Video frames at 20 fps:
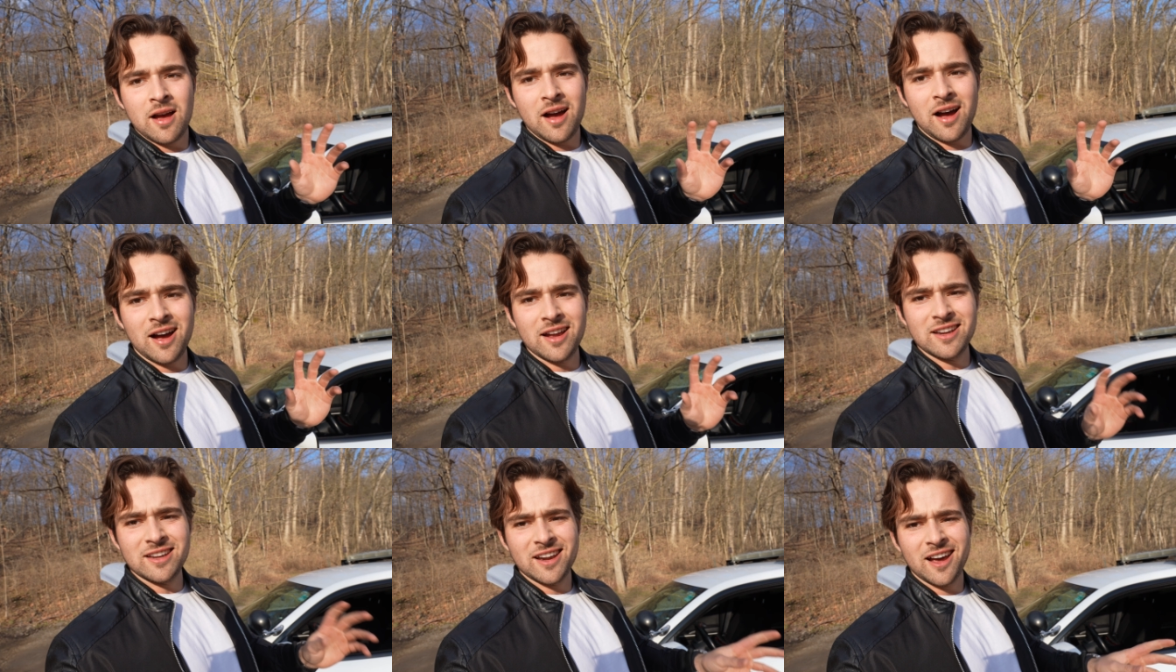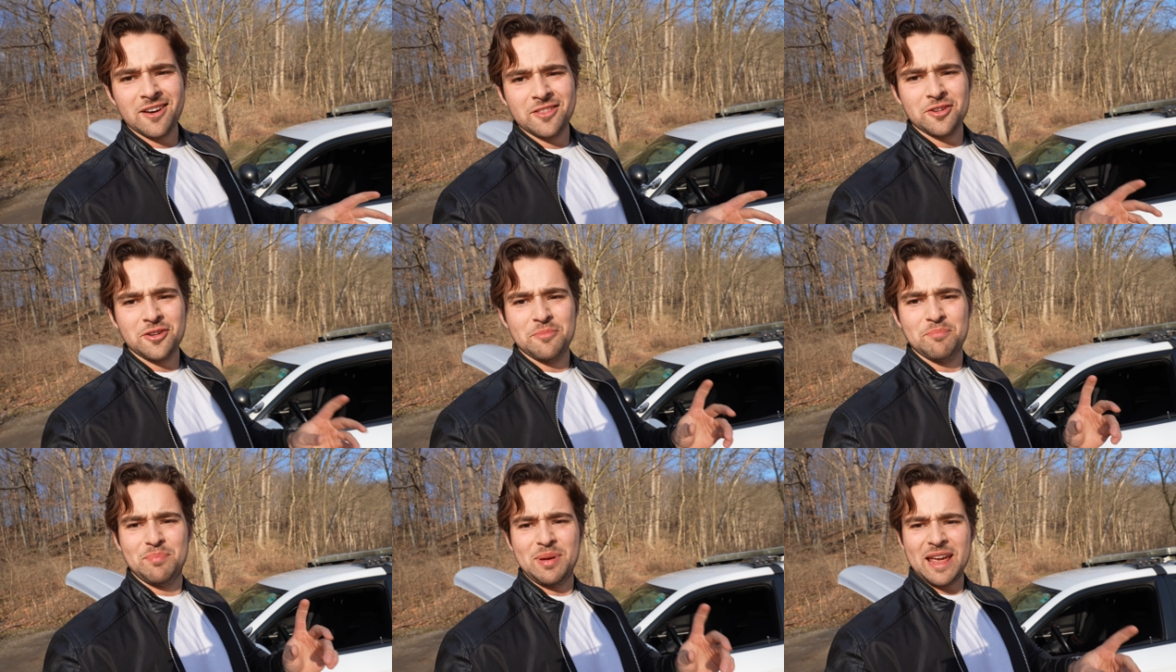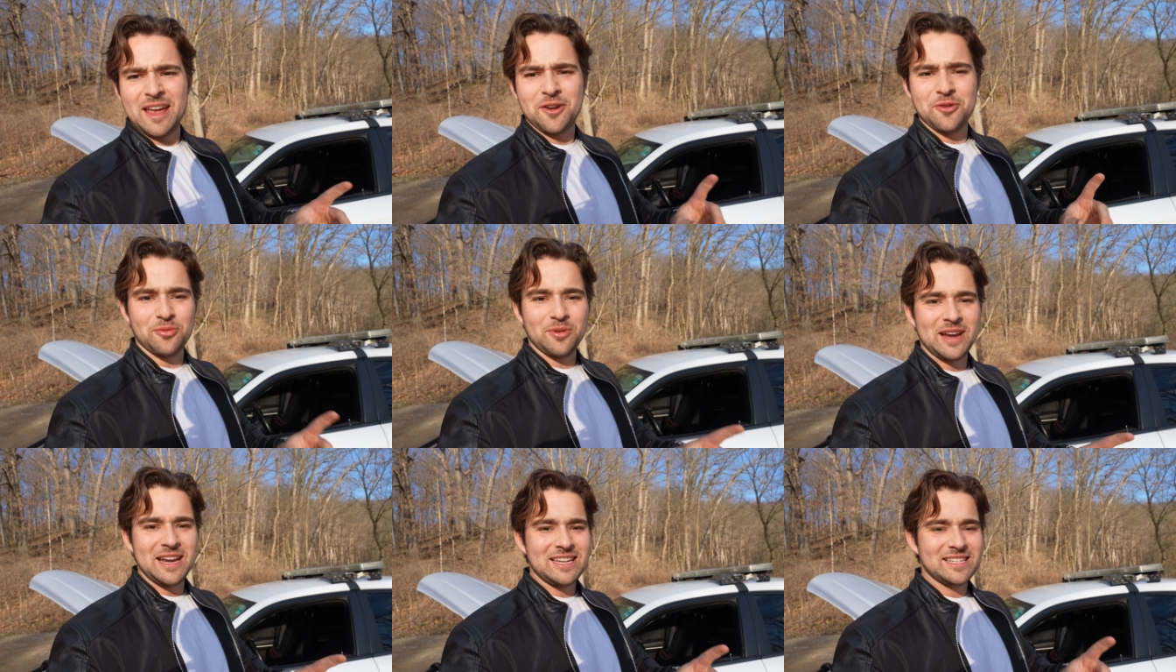Another big
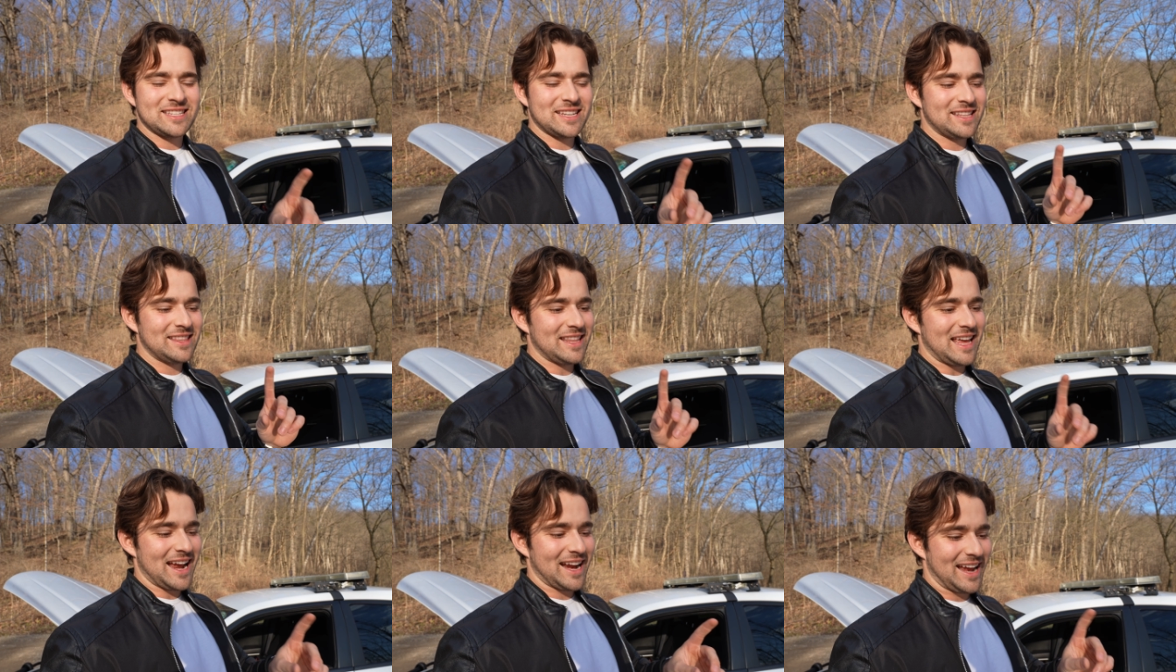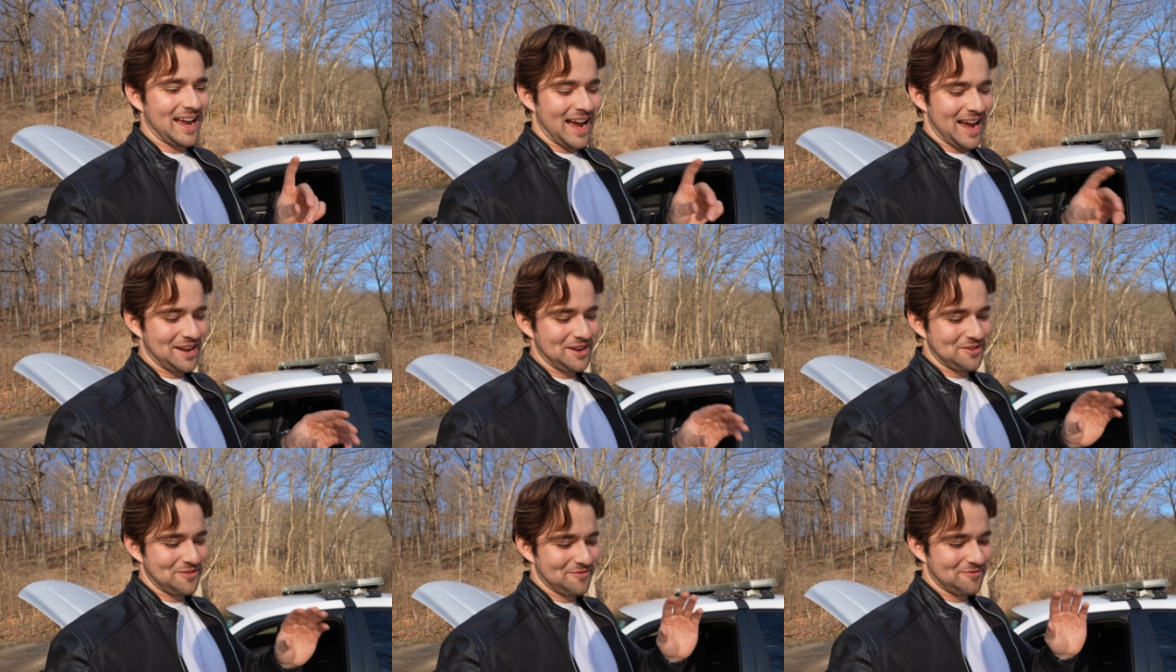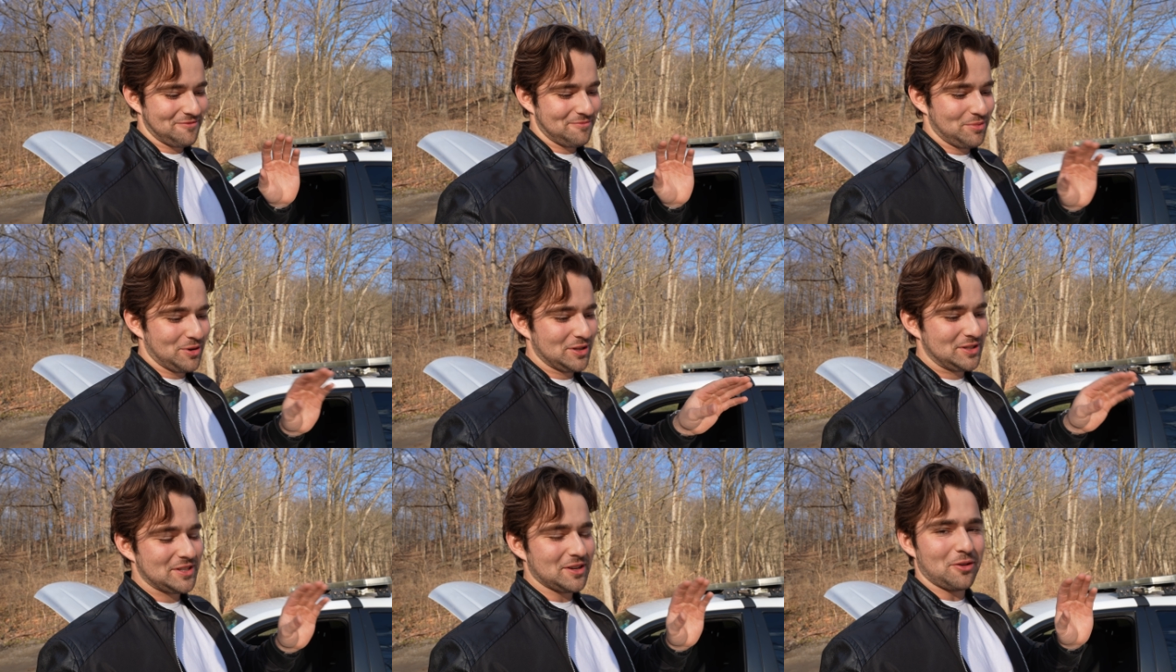reason that kind of
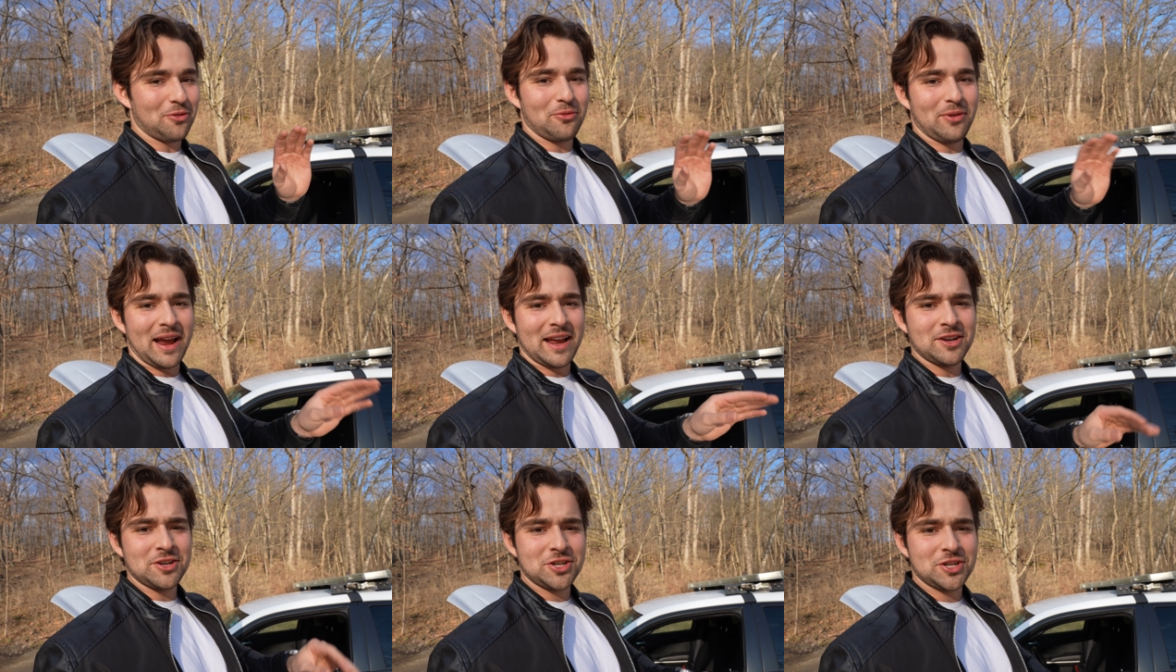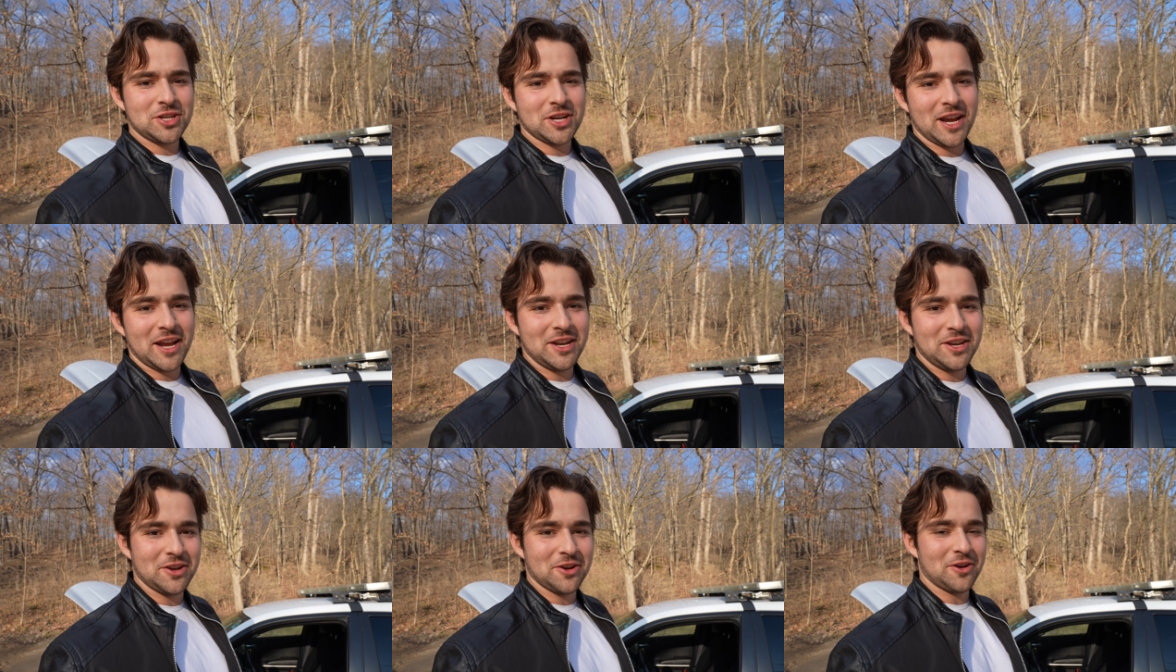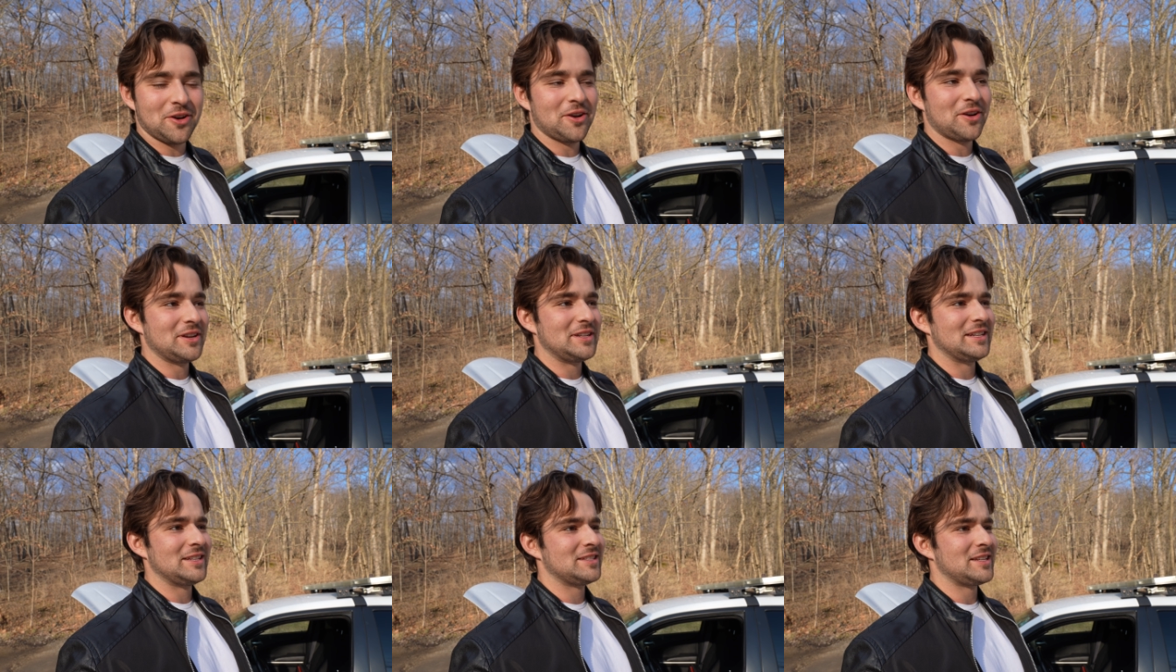puts a wrench in your
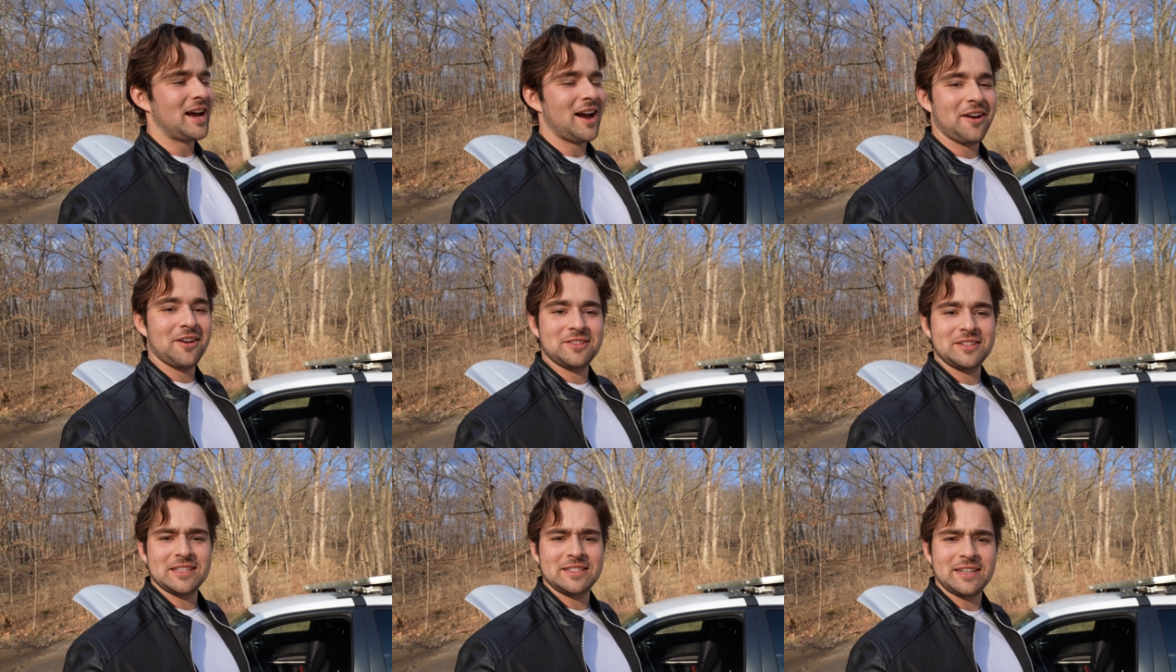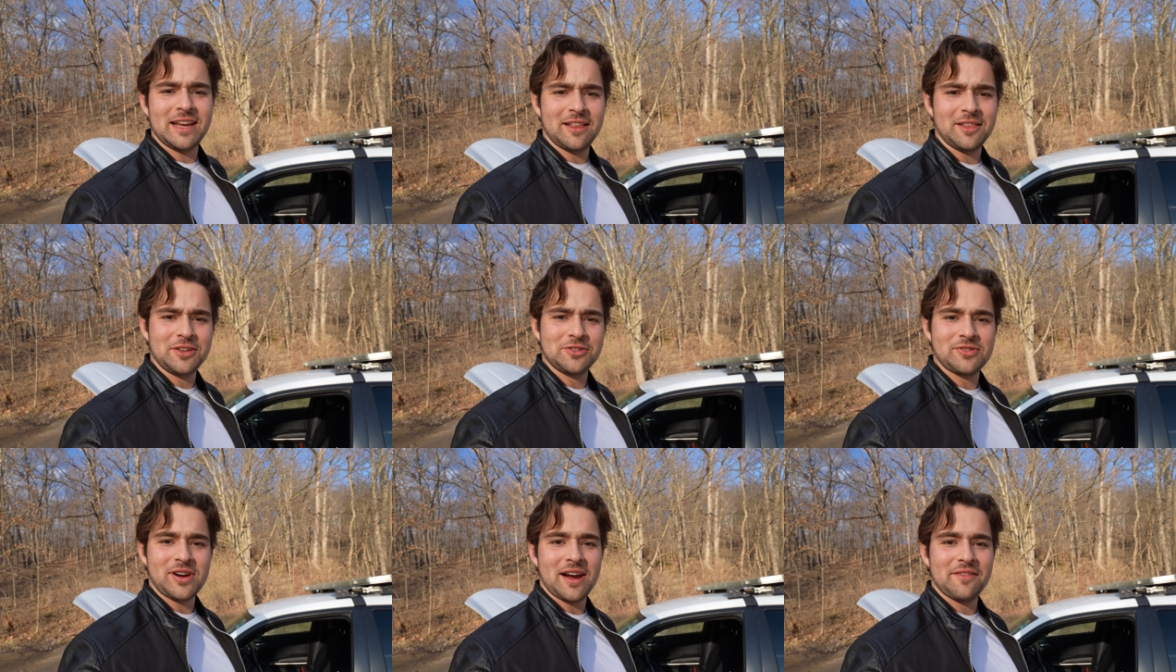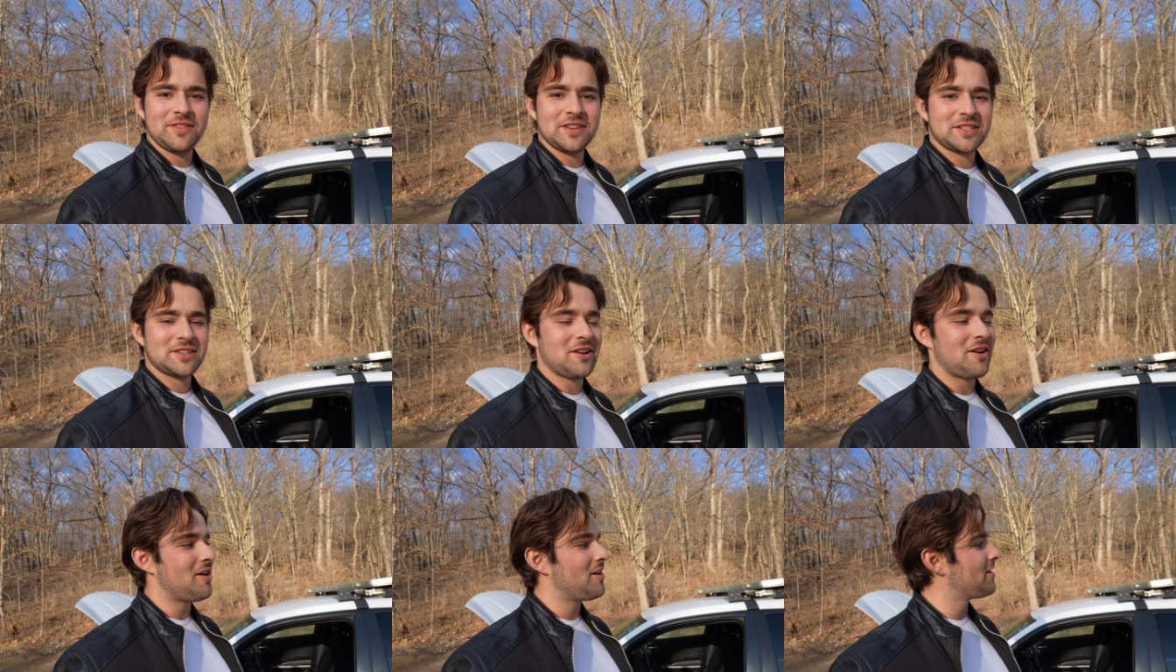desire to daily drive
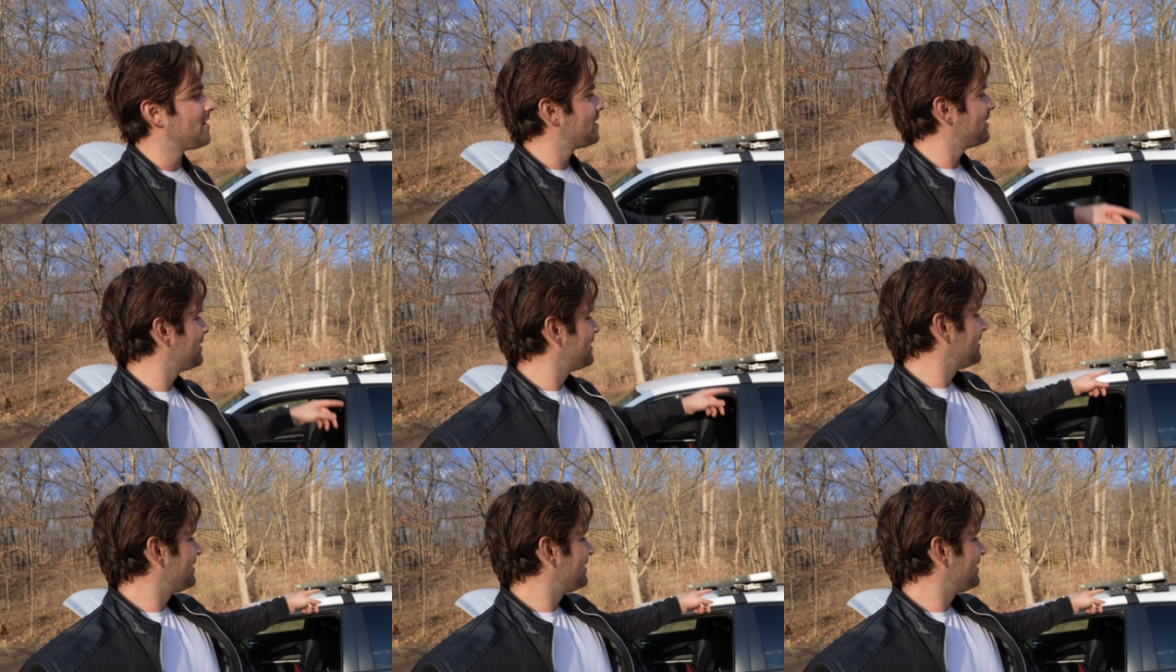this car